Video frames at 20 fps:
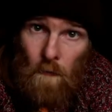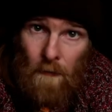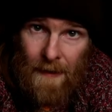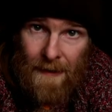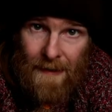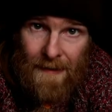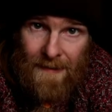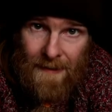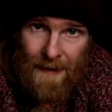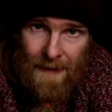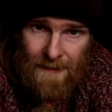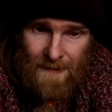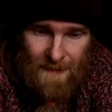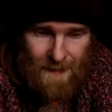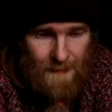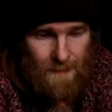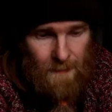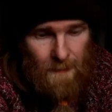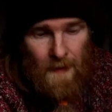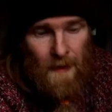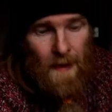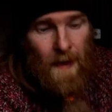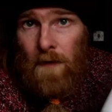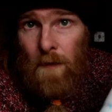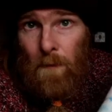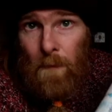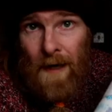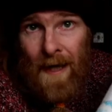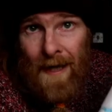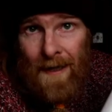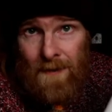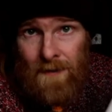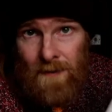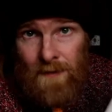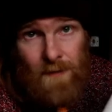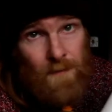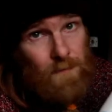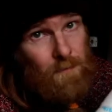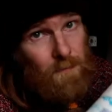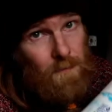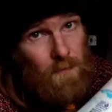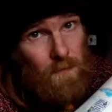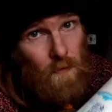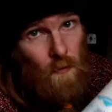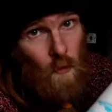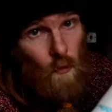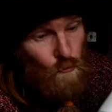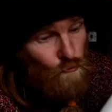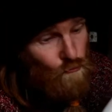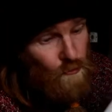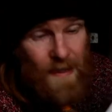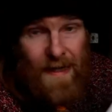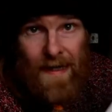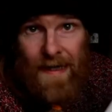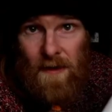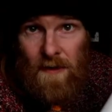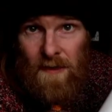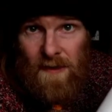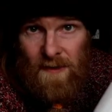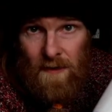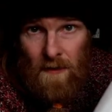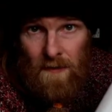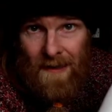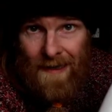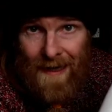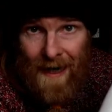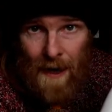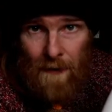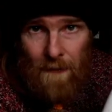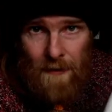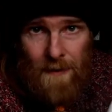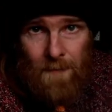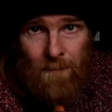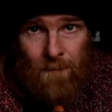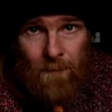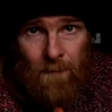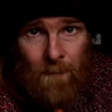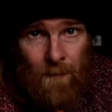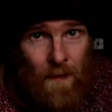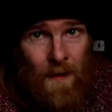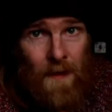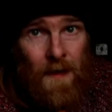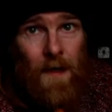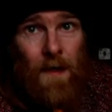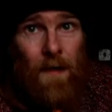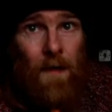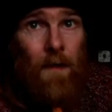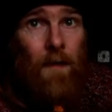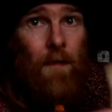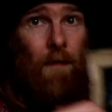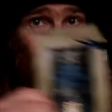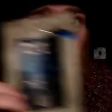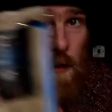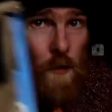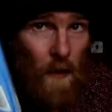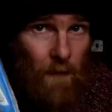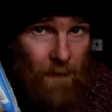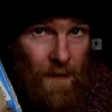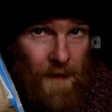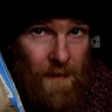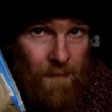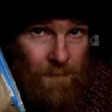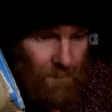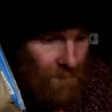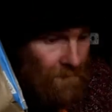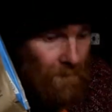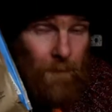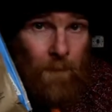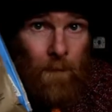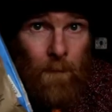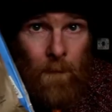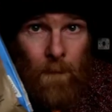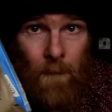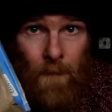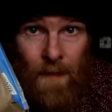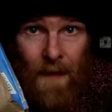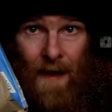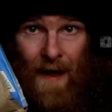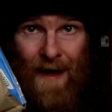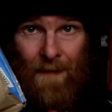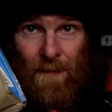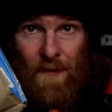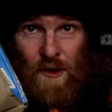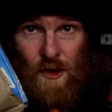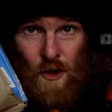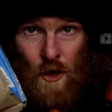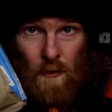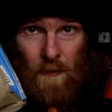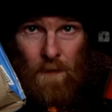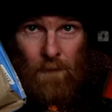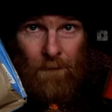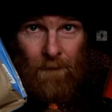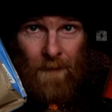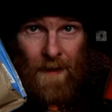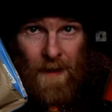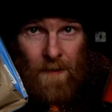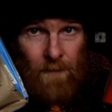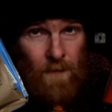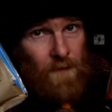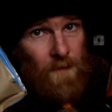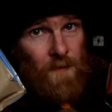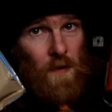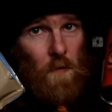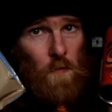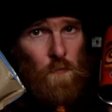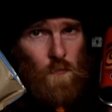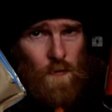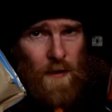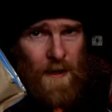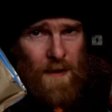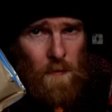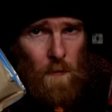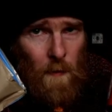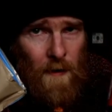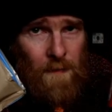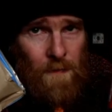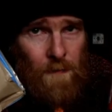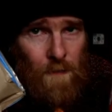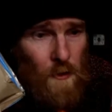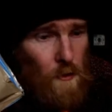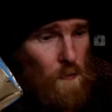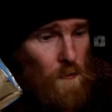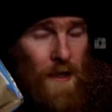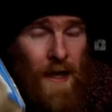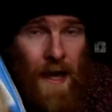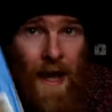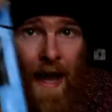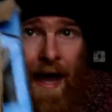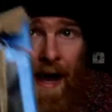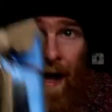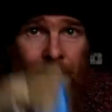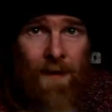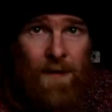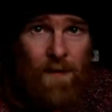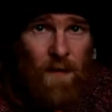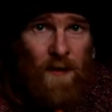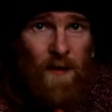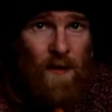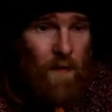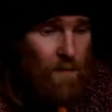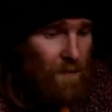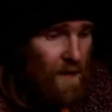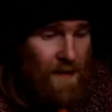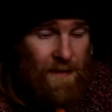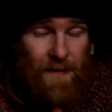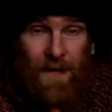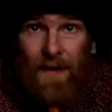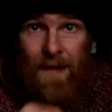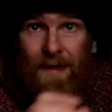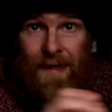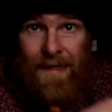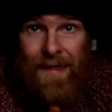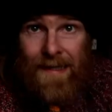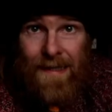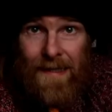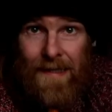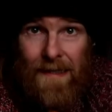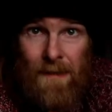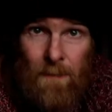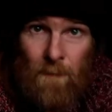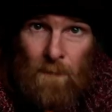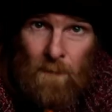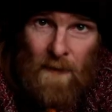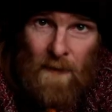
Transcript: really tasty. The blaand really is going to carry the coffee and the chocolate flavours right the way through and it's become like a